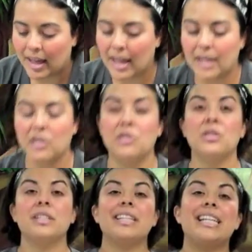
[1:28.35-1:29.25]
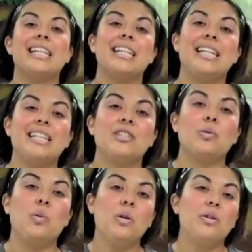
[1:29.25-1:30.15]
and usually each
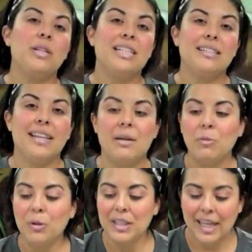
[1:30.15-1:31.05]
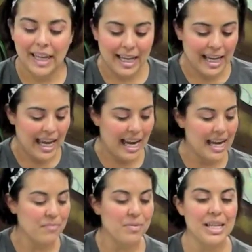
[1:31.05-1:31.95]
corner is labeled
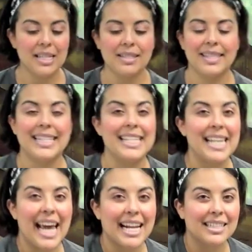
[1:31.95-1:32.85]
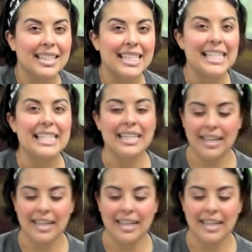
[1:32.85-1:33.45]
A, B, C, and D.